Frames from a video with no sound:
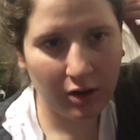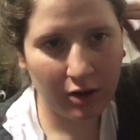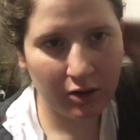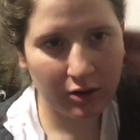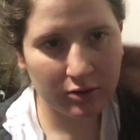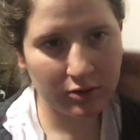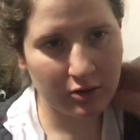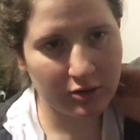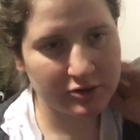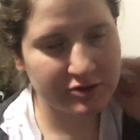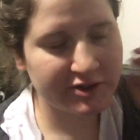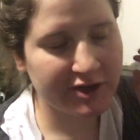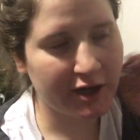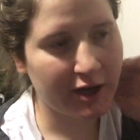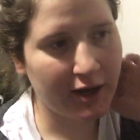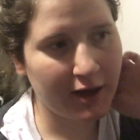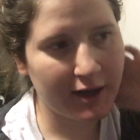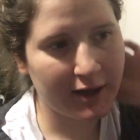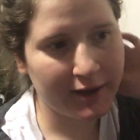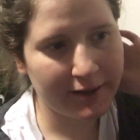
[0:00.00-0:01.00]
a long
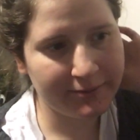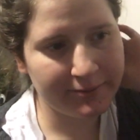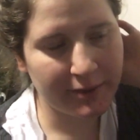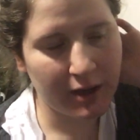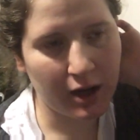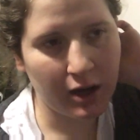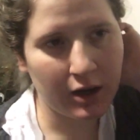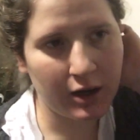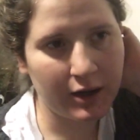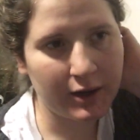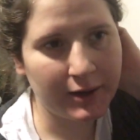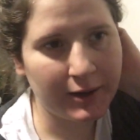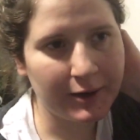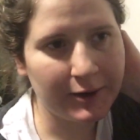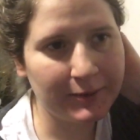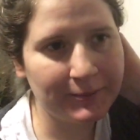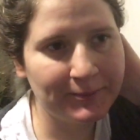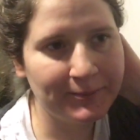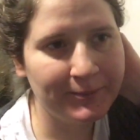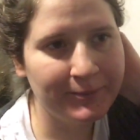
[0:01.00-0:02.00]
time.
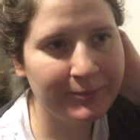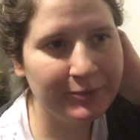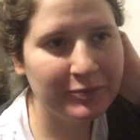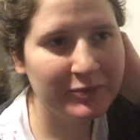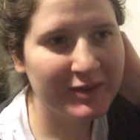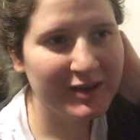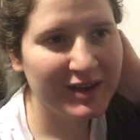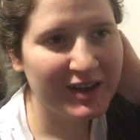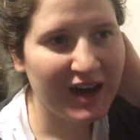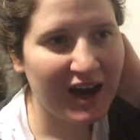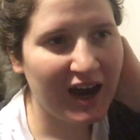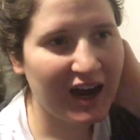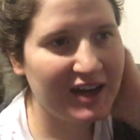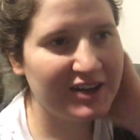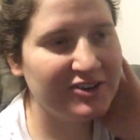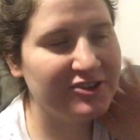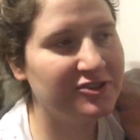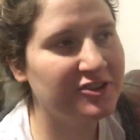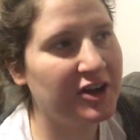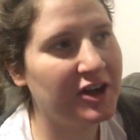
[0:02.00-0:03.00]
I
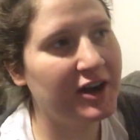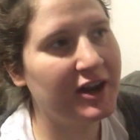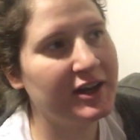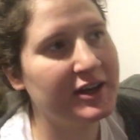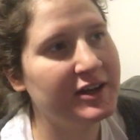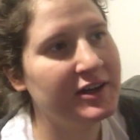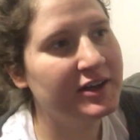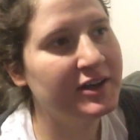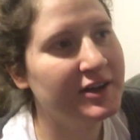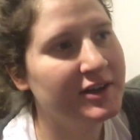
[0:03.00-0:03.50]
just thought I'd